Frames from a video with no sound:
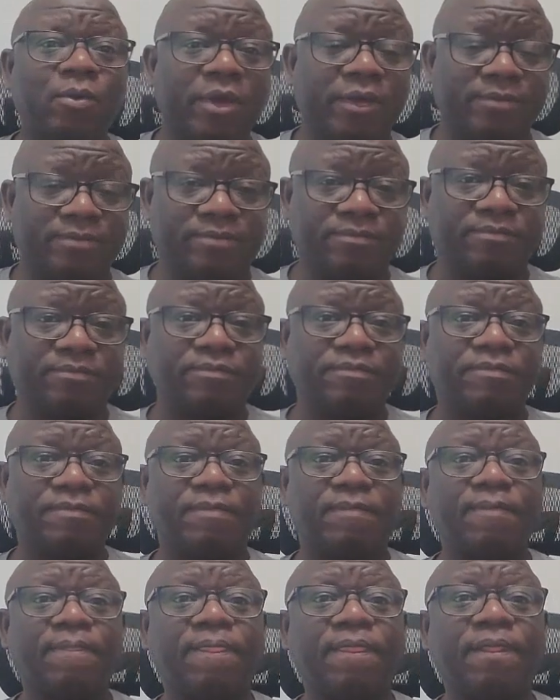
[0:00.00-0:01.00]
away
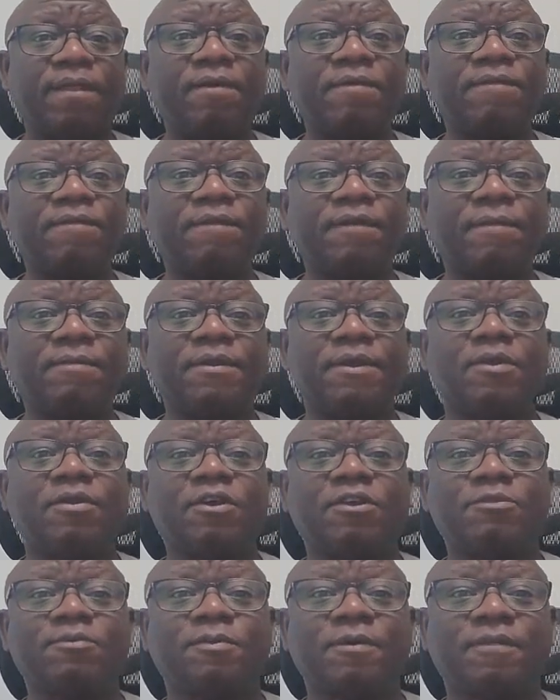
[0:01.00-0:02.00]
from the
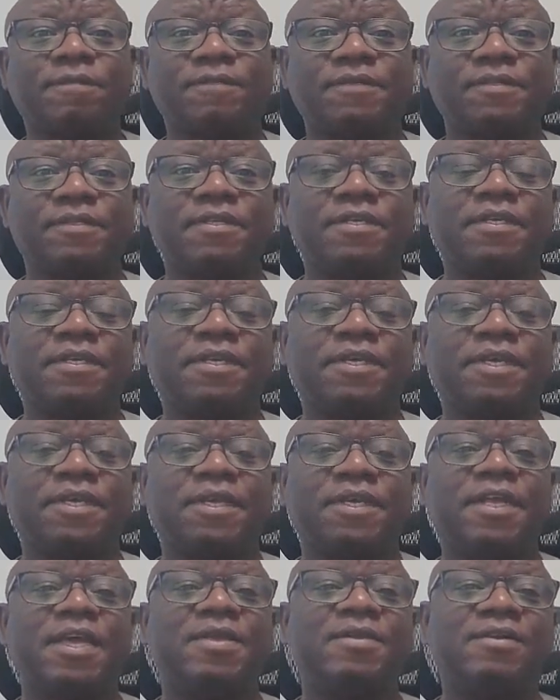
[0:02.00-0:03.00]
gross profit,
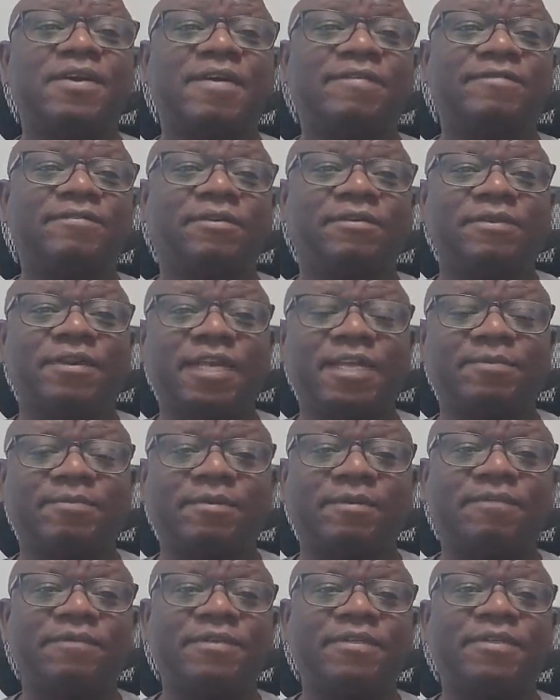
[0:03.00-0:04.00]
then you have your net
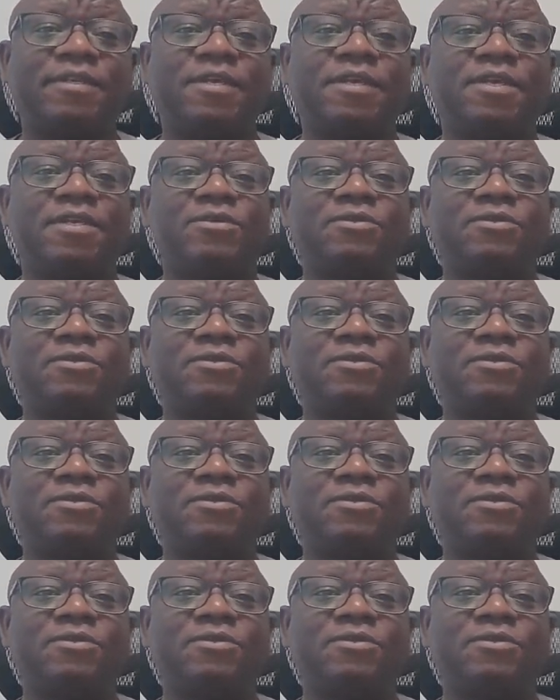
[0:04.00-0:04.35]
profit.